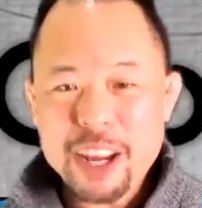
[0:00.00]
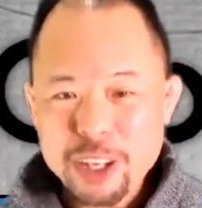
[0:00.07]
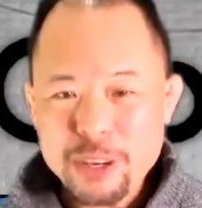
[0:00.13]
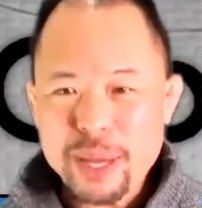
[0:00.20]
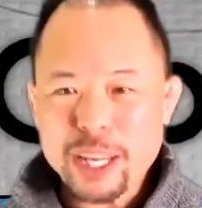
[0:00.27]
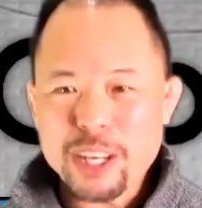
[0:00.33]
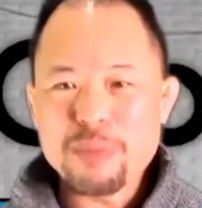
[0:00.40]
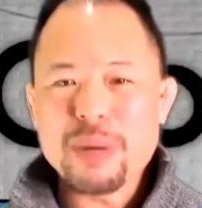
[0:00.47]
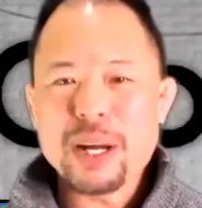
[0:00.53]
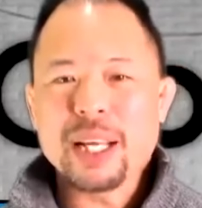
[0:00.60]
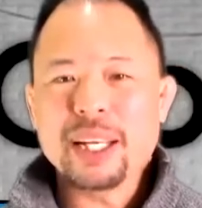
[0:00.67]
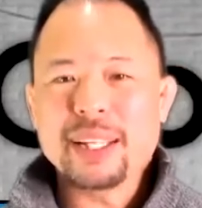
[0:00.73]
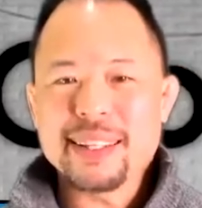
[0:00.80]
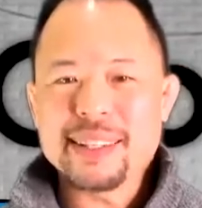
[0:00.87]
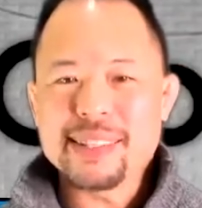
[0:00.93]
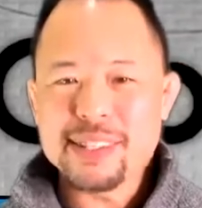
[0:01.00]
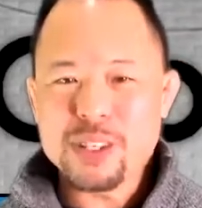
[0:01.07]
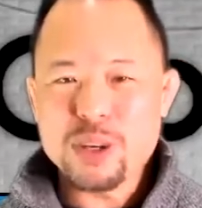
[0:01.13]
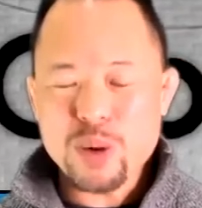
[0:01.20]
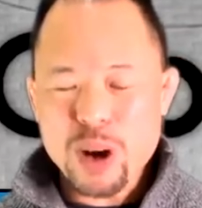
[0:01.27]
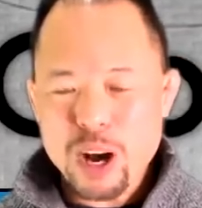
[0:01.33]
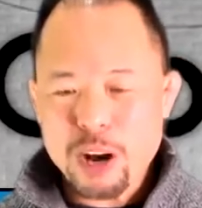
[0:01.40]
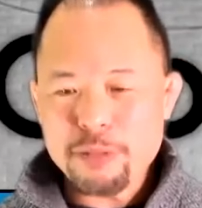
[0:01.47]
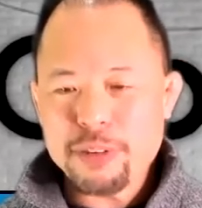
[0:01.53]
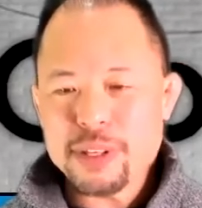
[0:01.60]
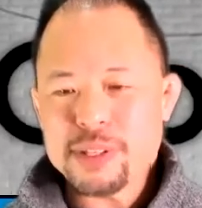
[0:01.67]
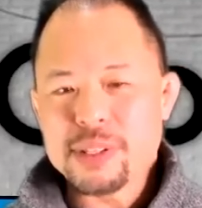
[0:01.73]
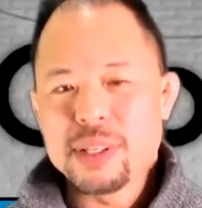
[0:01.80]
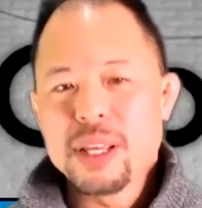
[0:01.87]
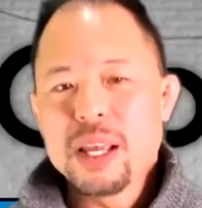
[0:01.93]
you make your money. This is your
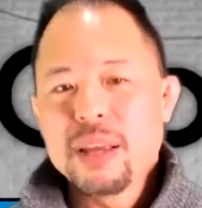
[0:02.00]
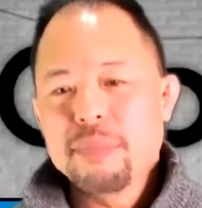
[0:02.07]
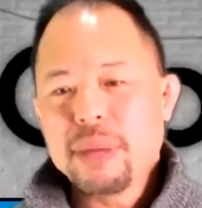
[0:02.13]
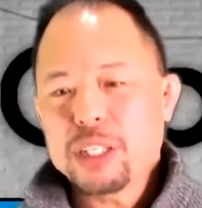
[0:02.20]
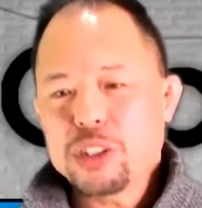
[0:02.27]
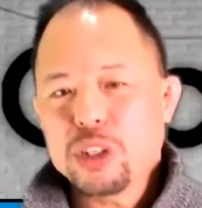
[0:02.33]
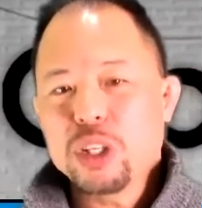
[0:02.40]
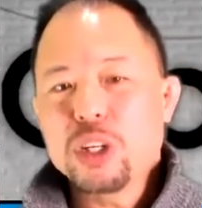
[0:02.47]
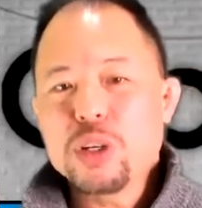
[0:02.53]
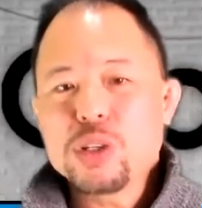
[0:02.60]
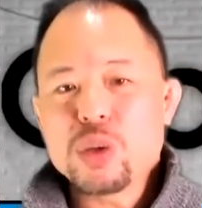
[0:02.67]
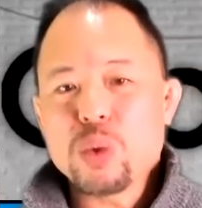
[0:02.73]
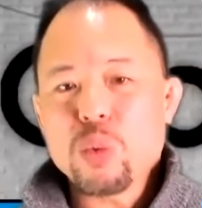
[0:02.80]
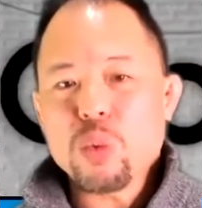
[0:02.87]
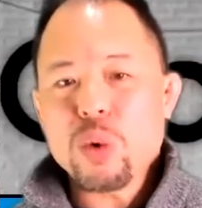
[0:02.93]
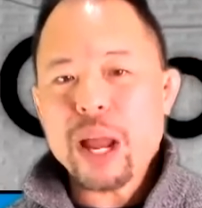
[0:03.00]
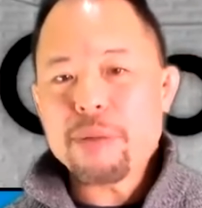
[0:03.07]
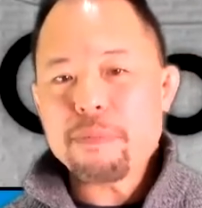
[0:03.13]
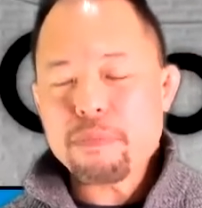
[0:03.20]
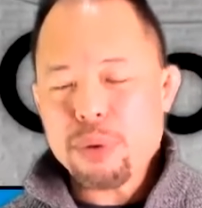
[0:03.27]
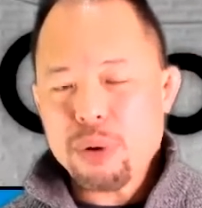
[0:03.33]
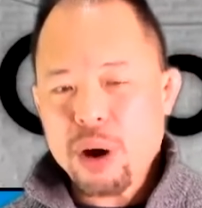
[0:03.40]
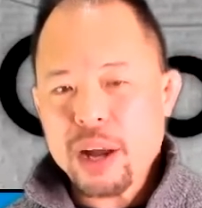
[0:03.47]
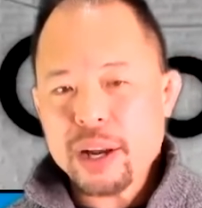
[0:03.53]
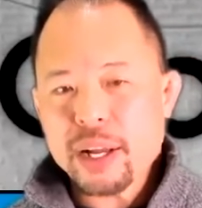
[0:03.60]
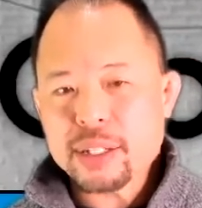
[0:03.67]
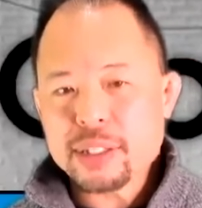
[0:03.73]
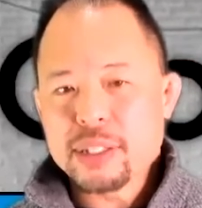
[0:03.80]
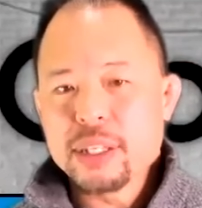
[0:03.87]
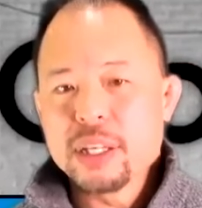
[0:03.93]
office. Make sure you use the right
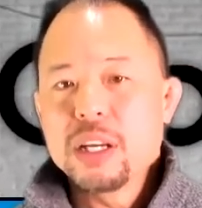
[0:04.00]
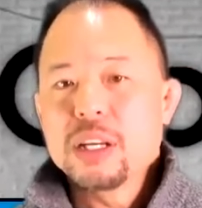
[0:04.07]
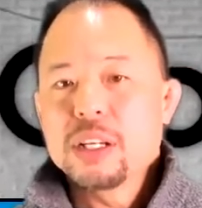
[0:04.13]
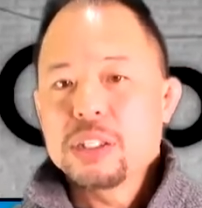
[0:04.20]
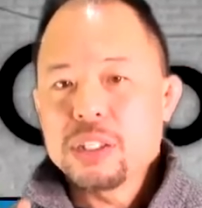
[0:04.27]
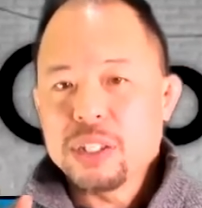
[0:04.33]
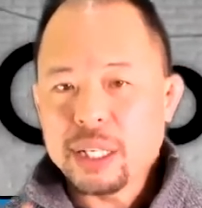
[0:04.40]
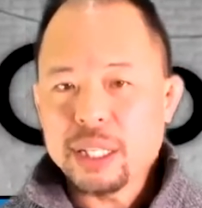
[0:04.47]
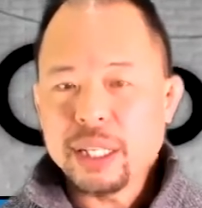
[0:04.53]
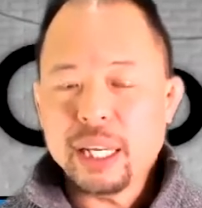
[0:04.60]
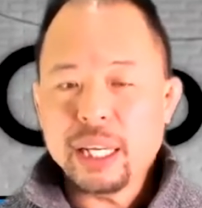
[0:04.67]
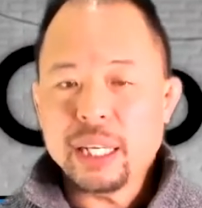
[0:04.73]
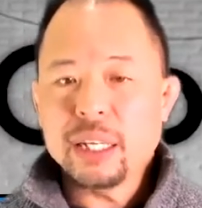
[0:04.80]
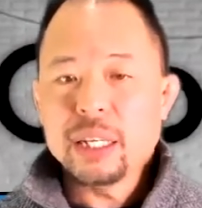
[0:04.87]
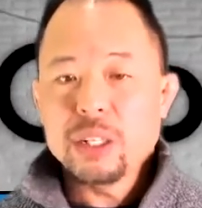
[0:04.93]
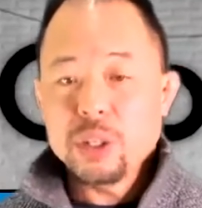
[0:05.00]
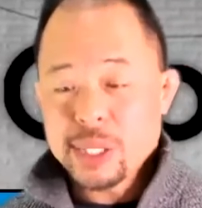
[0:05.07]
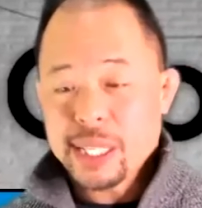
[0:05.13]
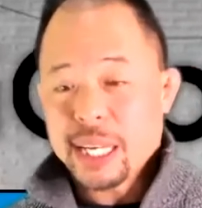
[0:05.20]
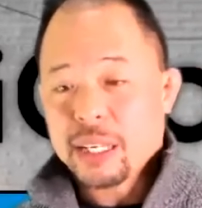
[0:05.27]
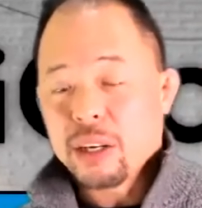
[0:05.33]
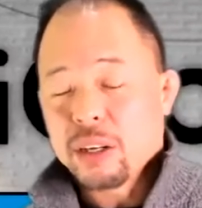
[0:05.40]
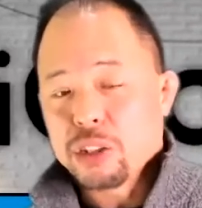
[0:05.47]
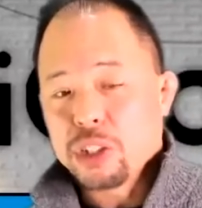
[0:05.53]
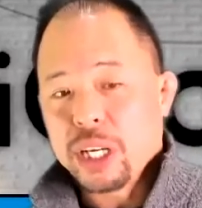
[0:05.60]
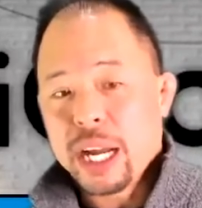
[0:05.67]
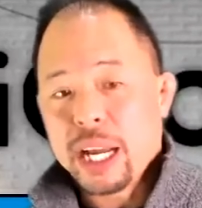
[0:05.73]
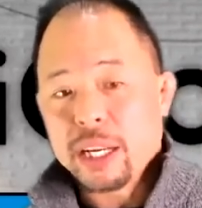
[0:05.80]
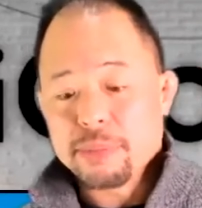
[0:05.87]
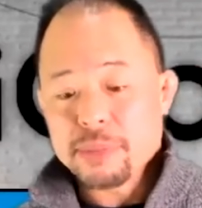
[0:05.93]
product to clean your technology
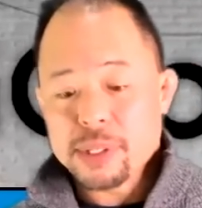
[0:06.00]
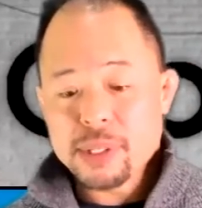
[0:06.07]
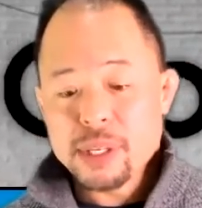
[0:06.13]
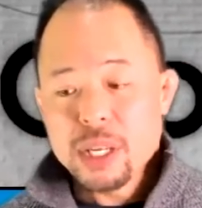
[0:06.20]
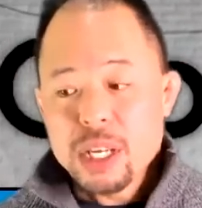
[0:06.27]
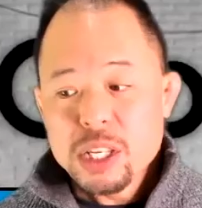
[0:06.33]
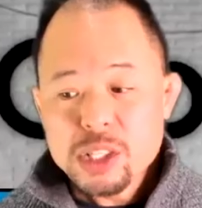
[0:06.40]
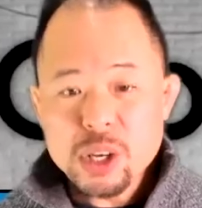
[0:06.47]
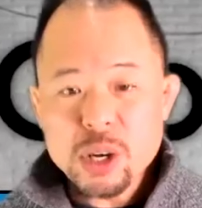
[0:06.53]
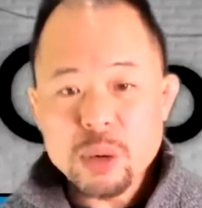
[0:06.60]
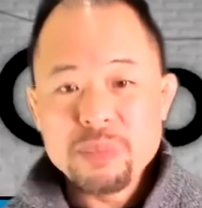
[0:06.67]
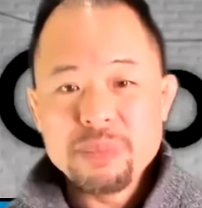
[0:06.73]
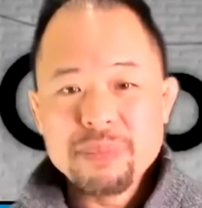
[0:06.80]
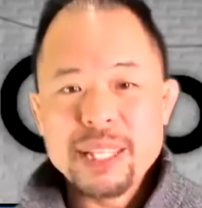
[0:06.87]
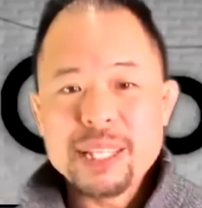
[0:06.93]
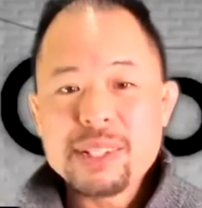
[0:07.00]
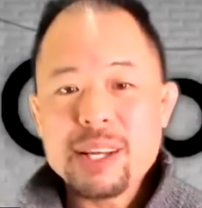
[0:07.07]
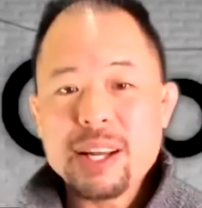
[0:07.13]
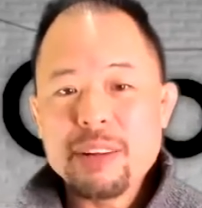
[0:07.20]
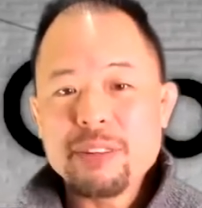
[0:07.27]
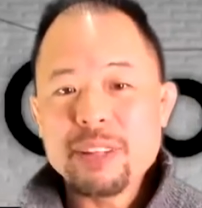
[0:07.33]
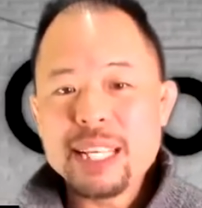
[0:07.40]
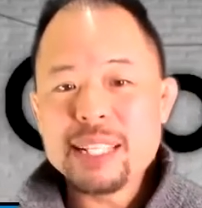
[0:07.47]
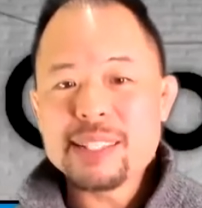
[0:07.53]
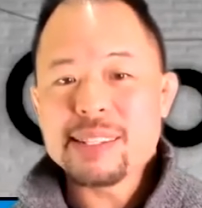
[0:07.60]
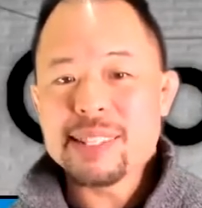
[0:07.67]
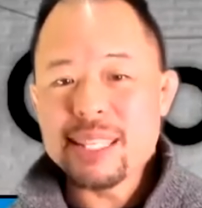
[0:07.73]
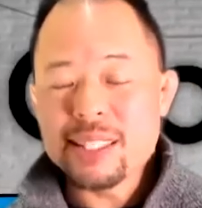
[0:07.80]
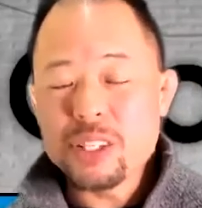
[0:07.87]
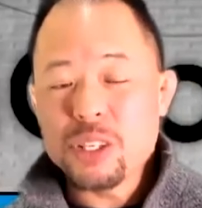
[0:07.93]
items. So this kind of leads
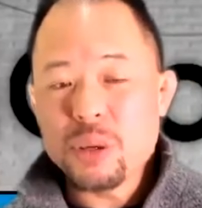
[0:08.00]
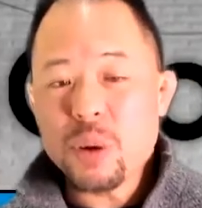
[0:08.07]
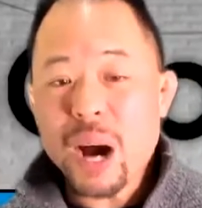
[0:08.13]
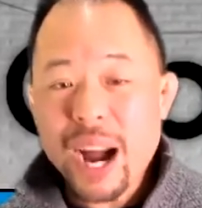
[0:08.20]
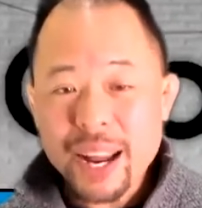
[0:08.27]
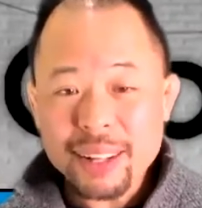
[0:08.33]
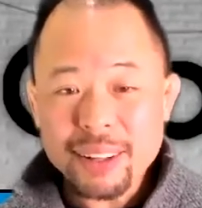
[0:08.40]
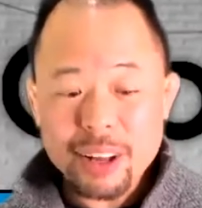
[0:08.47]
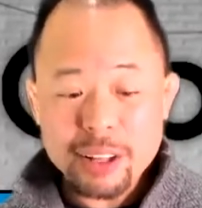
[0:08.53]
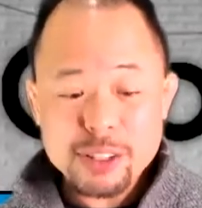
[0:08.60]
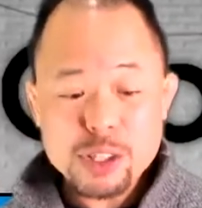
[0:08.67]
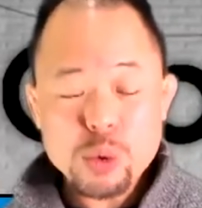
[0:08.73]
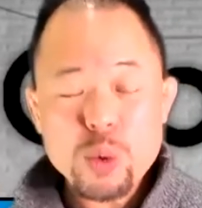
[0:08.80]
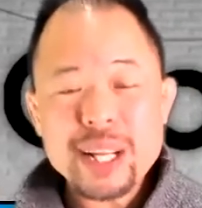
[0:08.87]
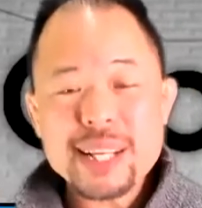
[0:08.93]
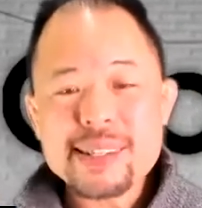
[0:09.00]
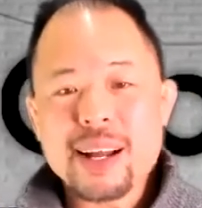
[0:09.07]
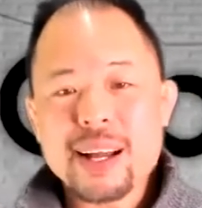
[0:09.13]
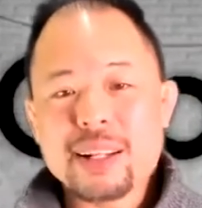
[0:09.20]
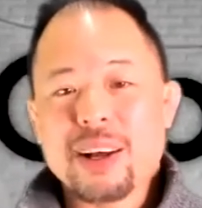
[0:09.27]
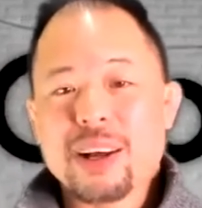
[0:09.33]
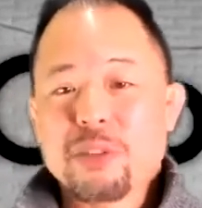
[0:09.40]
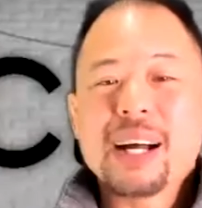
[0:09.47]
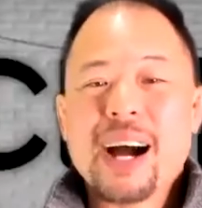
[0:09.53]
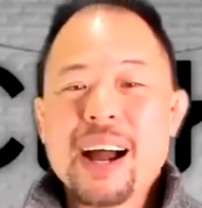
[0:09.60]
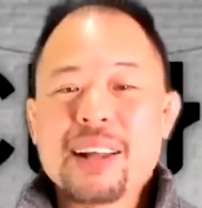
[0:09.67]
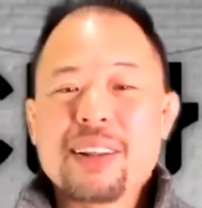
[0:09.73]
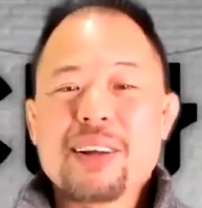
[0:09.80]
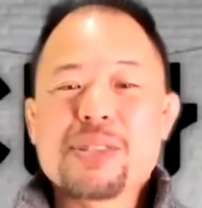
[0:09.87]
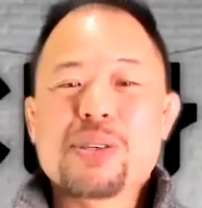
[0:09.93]
us into iCloth. So what is iCloth?
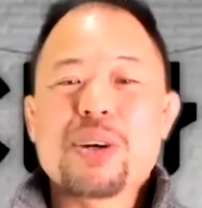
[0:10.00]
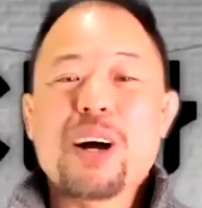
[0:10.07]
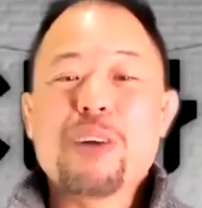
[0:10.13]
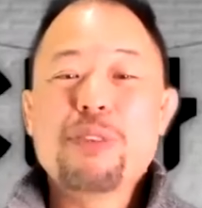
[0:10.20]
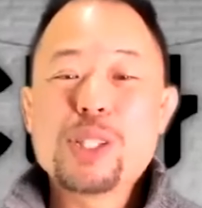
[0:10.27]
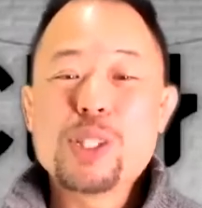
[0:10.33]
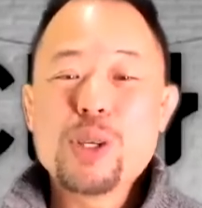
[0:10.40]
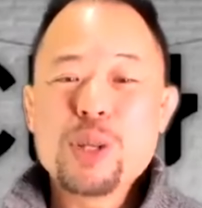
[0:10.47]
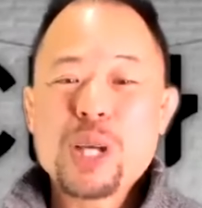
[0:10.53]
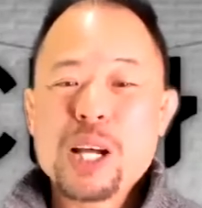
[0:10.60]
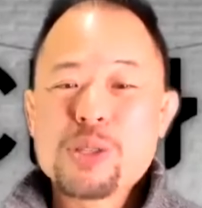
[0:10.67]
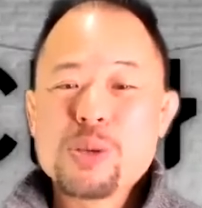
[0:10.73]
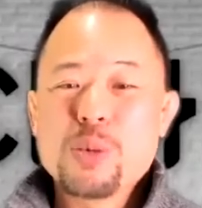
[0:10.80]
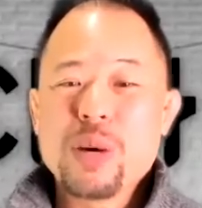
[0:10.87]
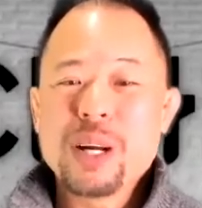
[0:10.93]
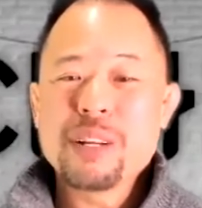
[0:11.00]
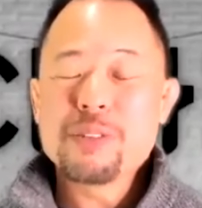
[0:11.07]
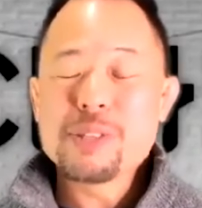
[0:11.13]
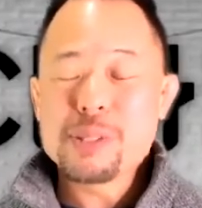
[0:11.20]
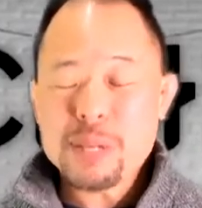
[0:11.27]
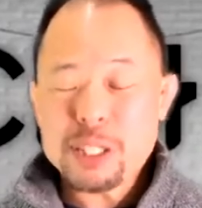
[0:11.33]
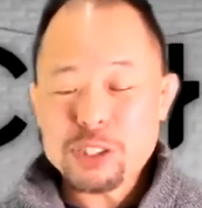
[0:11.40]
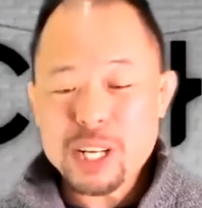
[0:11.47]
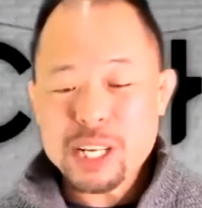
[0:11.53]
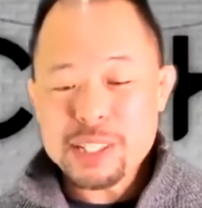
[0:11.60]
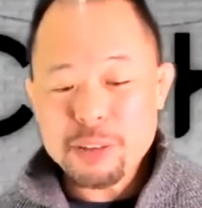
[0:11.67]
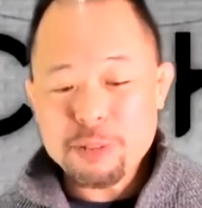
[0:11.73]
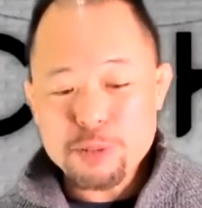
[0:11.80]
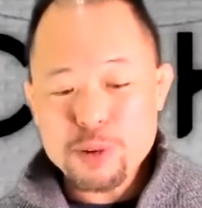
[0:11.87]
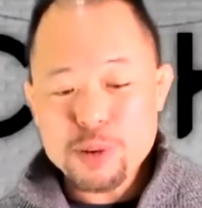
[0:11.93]
iCloth started off in 2001,
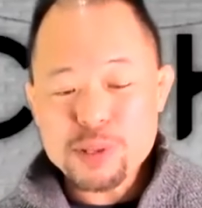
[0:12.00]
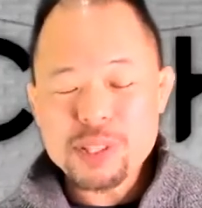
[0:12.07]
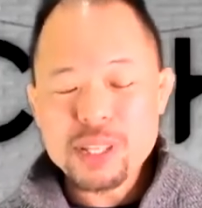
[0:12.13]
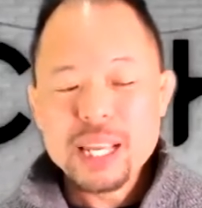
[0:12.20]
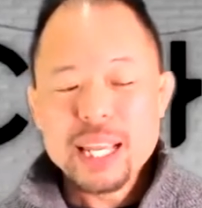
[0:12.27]
specializing first